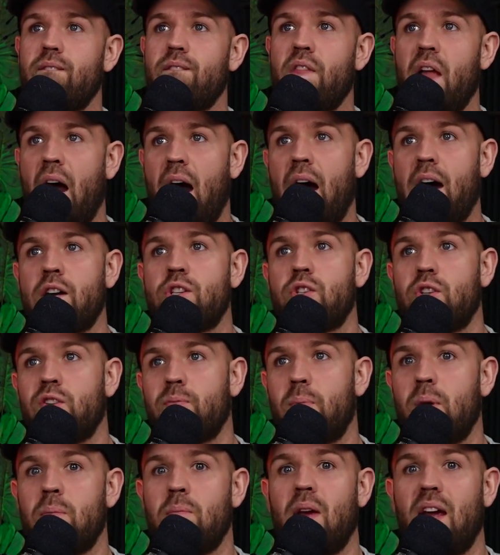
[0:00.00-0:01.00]
that I
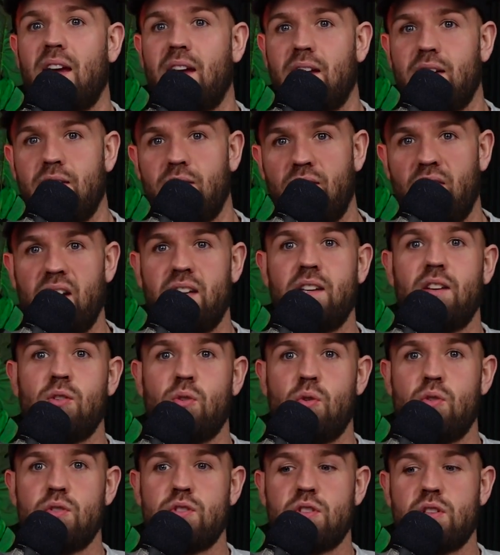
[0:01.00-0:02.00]
should be making
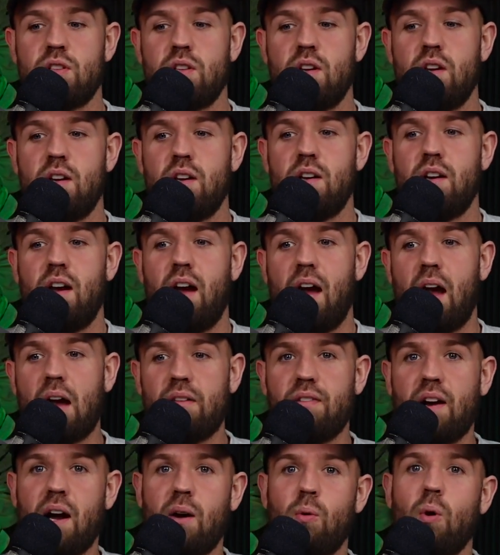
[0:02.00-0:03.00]
videos
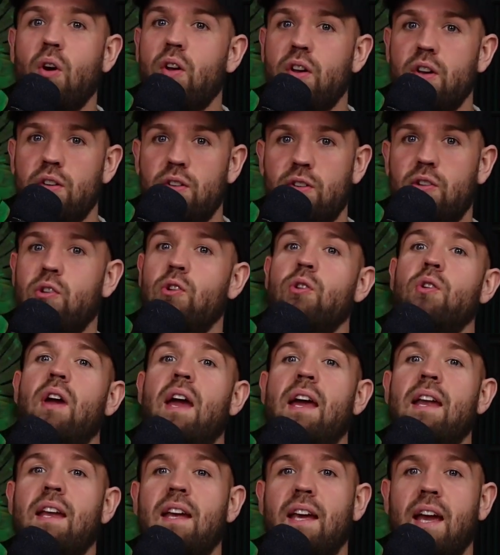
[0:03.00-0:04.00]
if I want to do
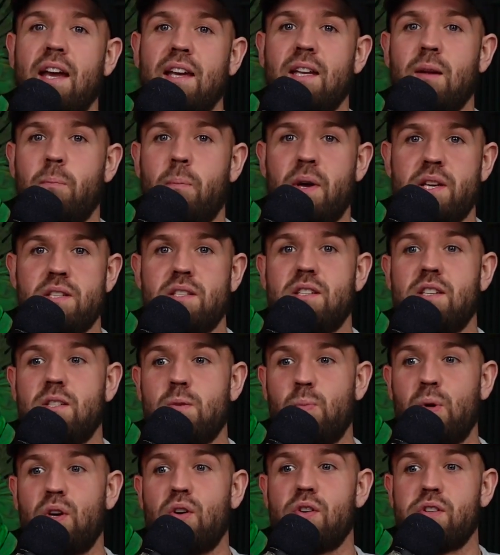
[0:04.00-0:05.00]
any kind of business,
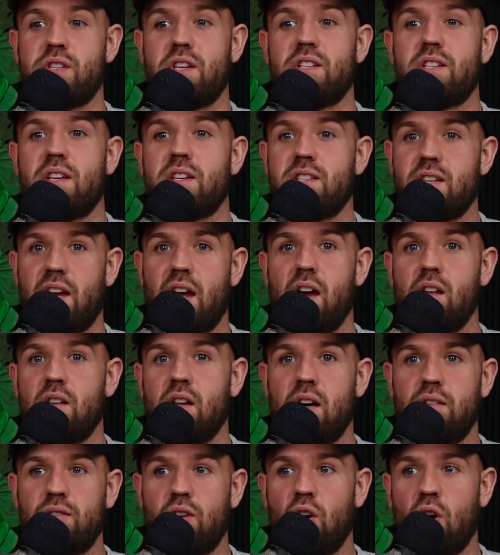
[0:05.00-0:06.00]
because it's a skill
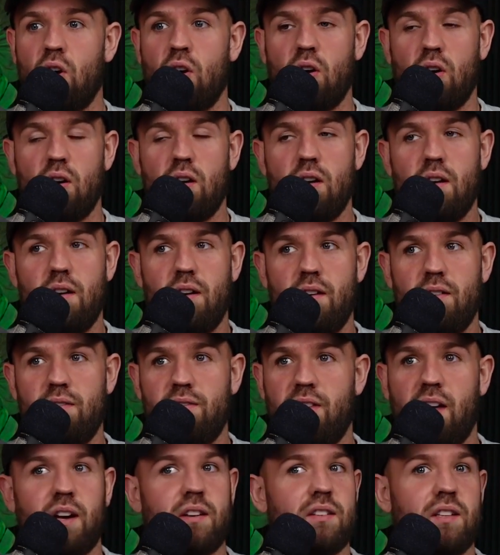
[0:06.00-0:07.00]
I've got
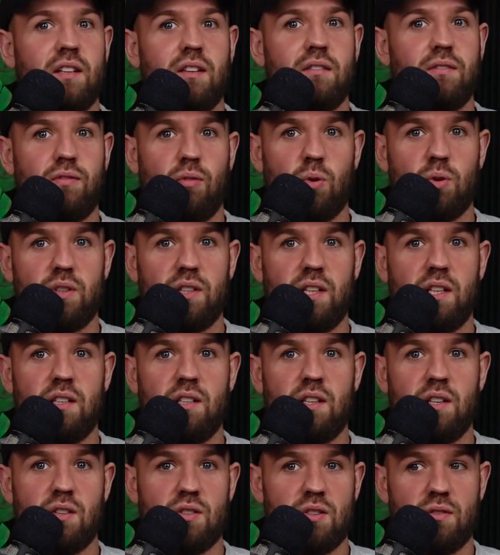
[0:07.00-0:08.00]
thirteen, fourteen
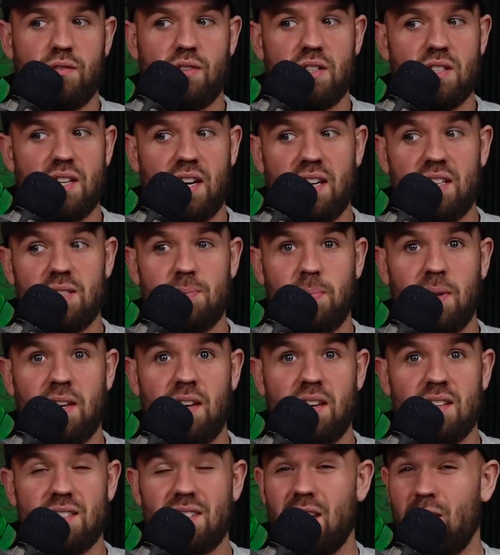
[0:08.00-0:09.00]
years of
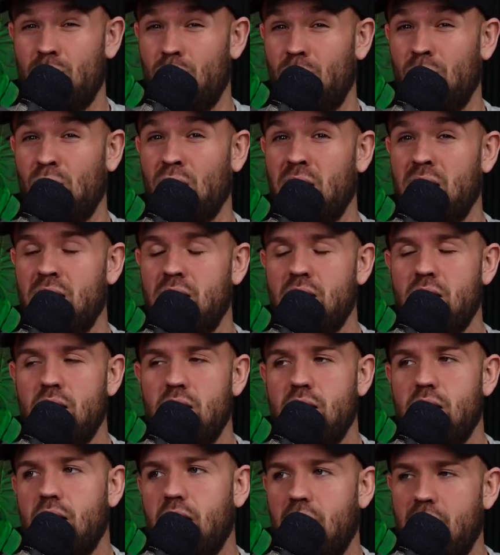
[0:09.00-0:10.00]
experience in, really.
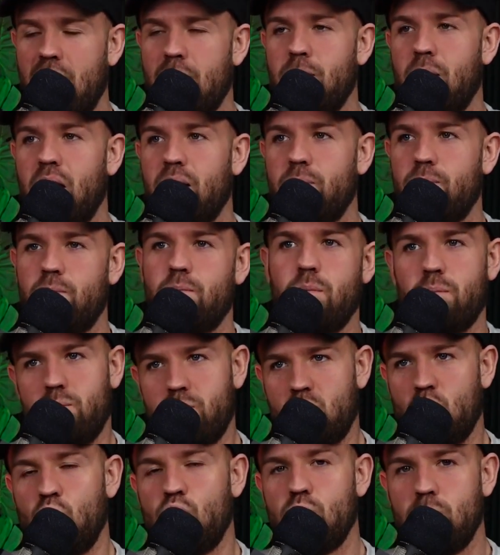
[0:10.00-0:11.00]
Um,
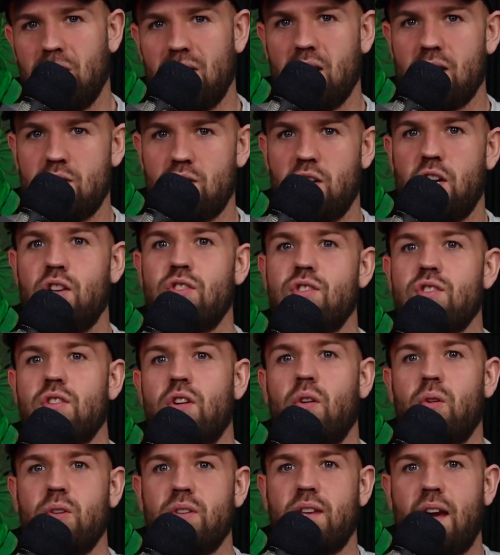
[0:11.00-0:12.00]
social media changes
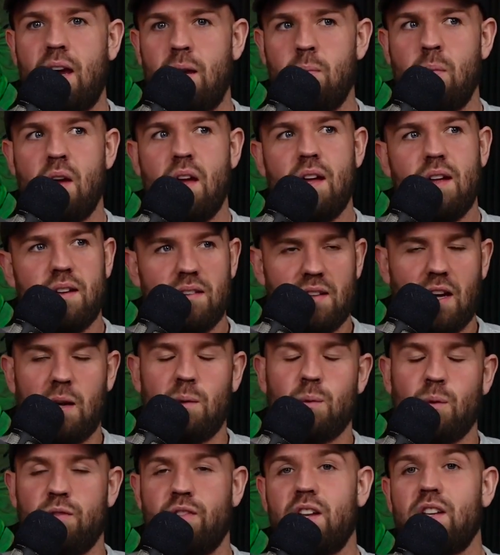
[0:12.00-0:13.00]
all the time,
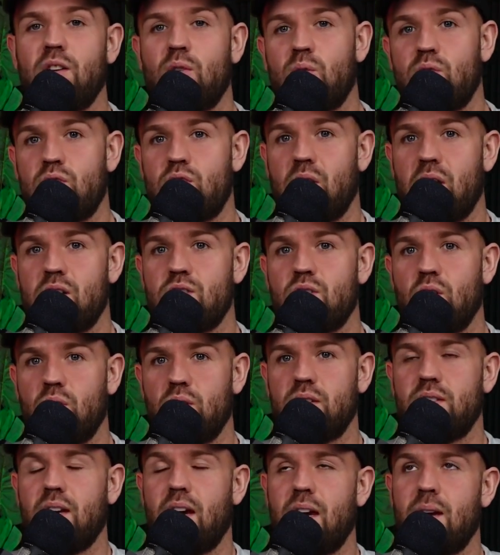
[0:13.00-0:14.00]
type of videos change all
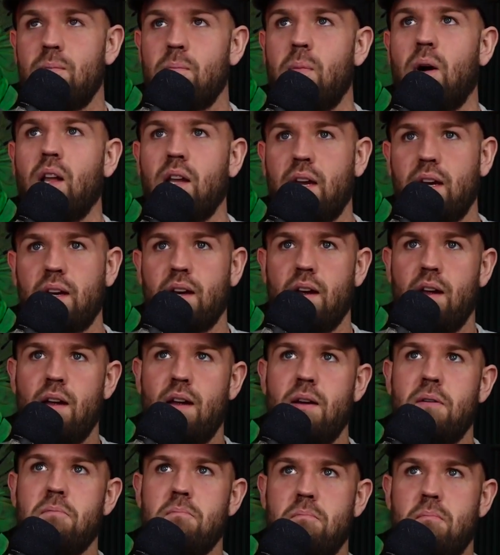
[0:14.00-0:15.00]
the time, but like
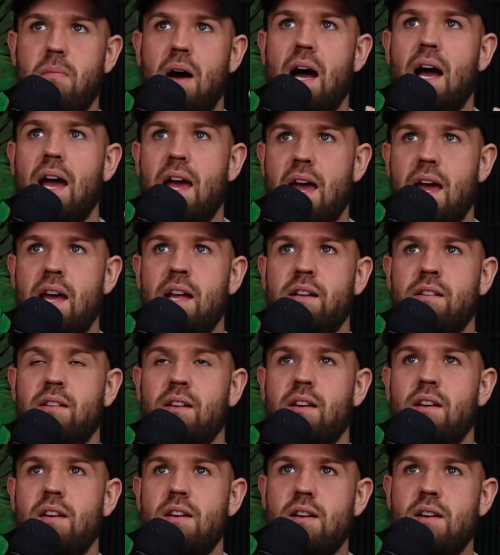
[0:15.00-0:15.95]
my head